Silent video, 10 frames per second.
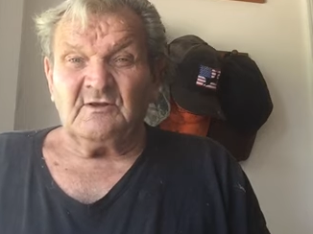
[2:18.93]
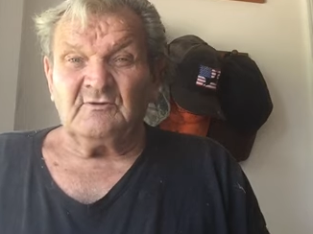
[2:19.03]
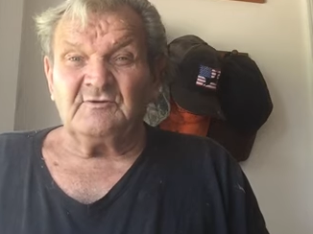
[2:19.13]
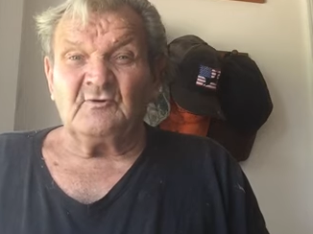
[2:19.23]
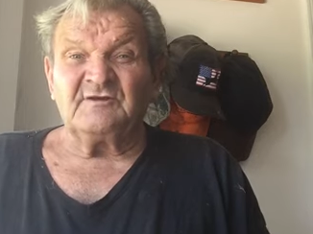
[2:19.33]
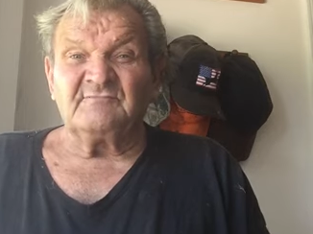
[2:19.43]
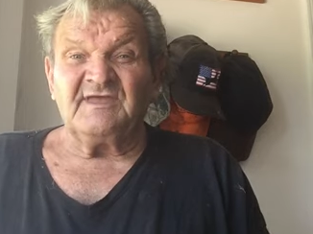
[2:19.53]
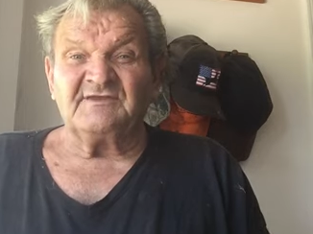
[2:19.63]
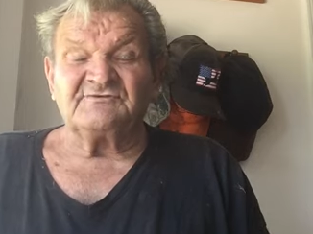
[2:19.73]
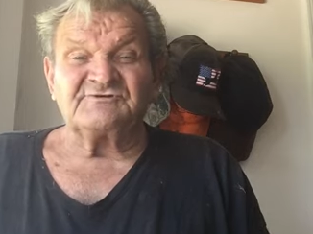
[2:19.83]
Only one
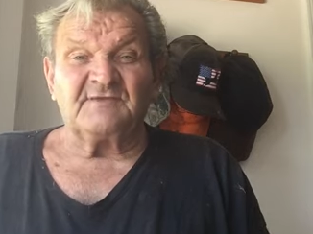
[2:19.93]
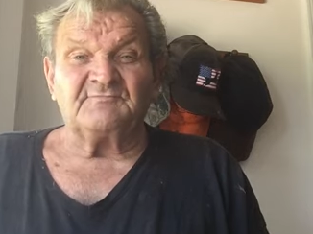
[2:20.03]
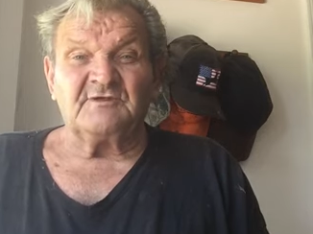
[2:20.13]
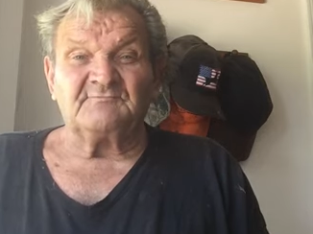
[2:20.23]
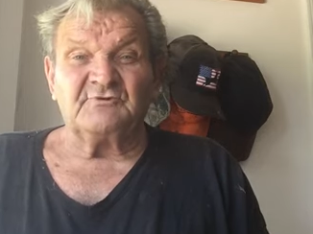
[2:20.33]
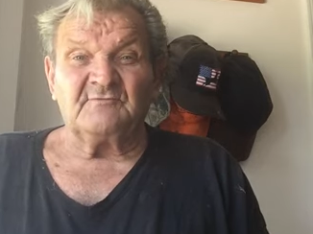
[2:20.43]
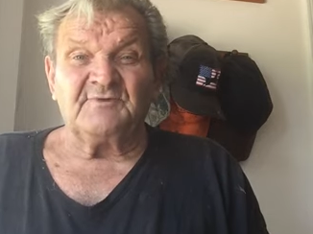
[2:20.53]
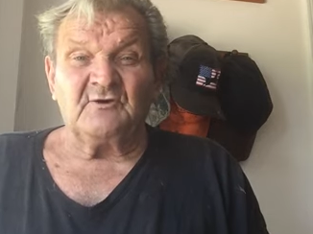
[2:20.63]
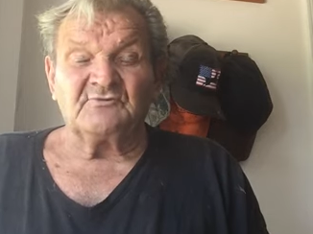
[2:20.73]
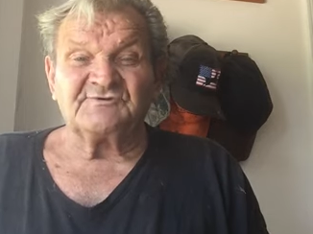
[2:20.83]
man stepped up to
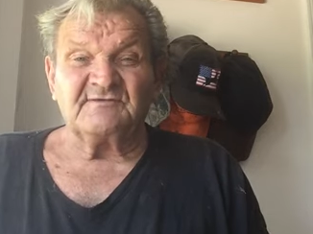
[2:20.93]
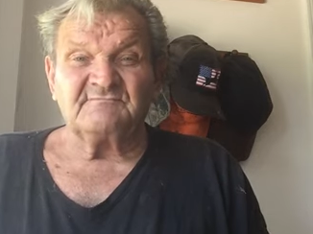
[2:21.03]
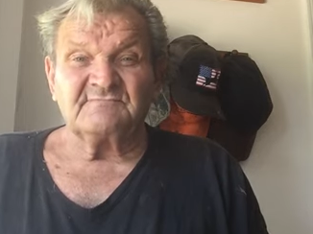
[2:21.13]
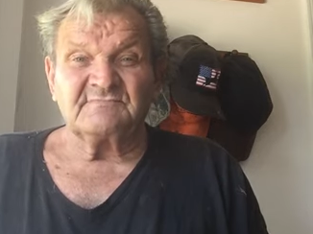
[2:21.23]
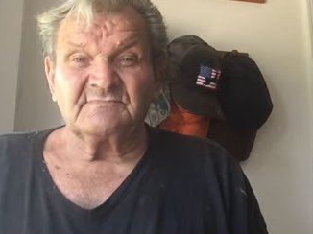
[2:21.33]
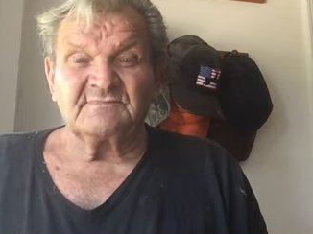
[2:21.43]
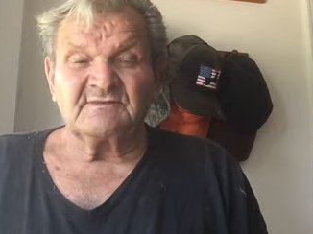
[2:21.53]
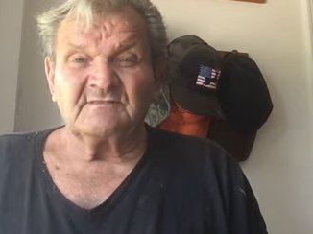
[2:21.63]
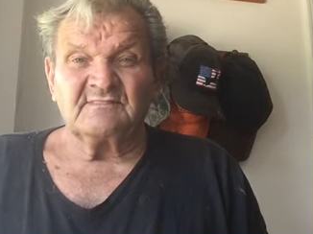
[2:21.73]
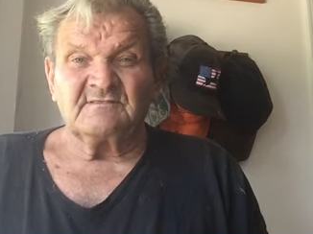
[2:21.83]
oppose Him.
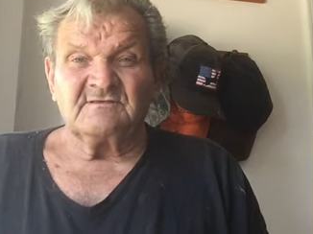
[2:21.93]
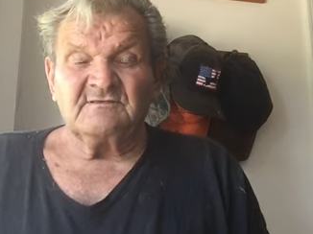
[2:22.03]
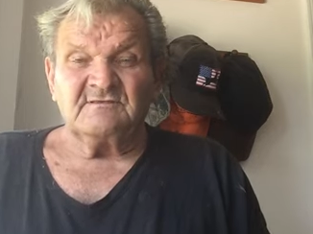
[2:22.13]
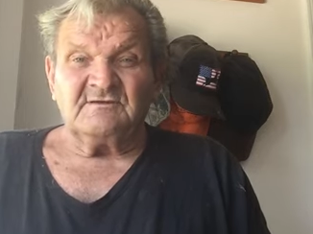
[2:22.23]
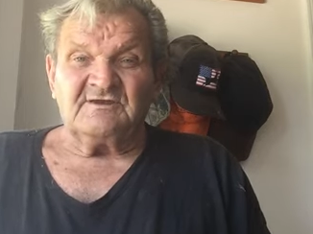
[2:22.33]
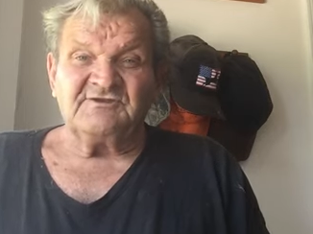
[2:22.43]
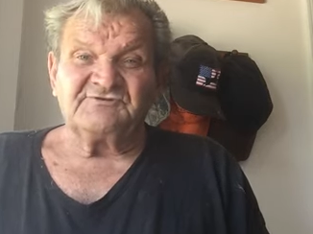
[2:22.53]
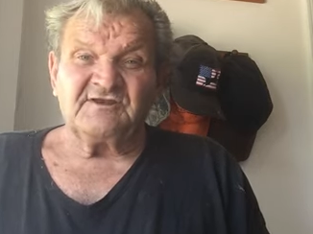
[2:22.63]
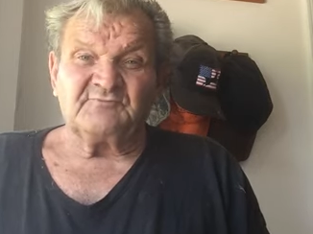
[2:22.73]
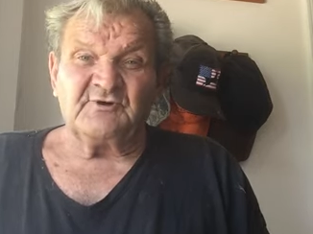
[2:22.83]
And he
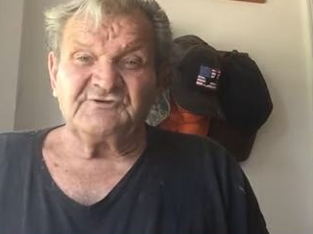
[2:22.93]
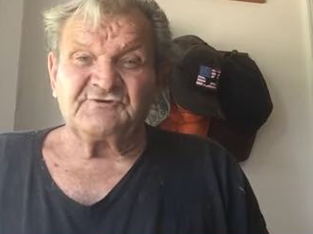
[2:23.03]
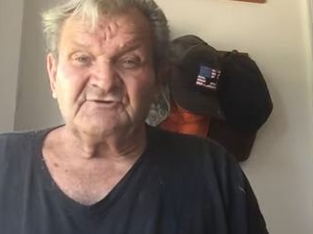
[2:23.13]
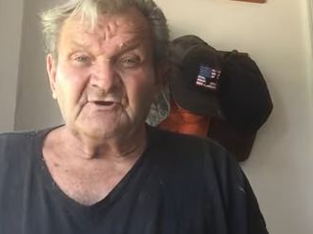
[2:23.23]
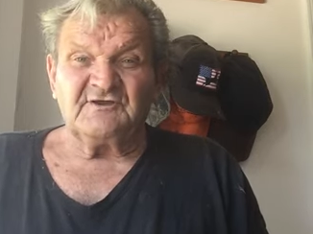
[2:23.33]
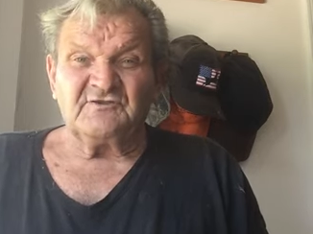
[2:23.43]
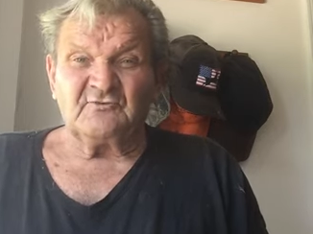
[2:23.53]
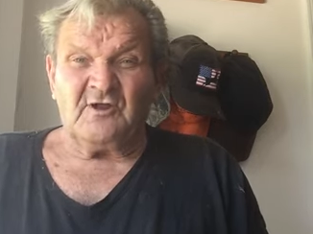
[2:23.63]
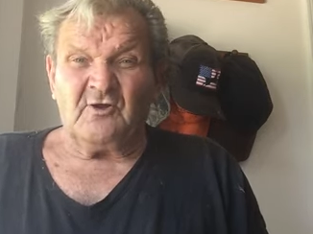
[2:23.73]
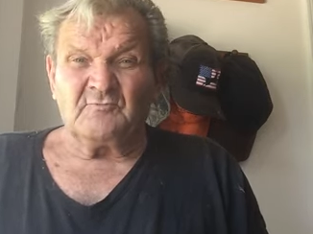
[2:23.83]
said, Preacher, you're in the
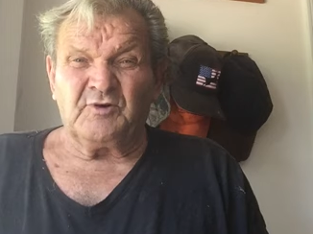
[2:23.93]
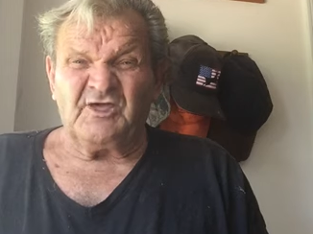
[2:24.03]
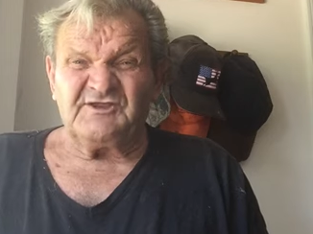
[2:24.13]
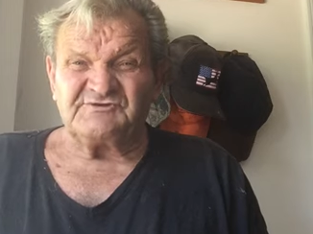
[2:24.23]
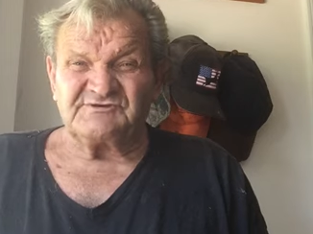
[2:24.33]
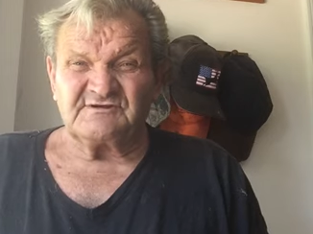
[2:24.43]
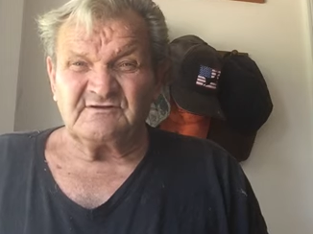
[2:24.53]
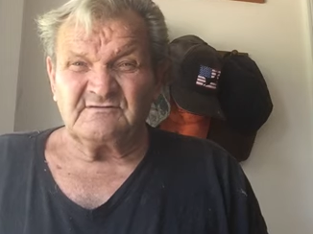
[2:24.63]
wrong place.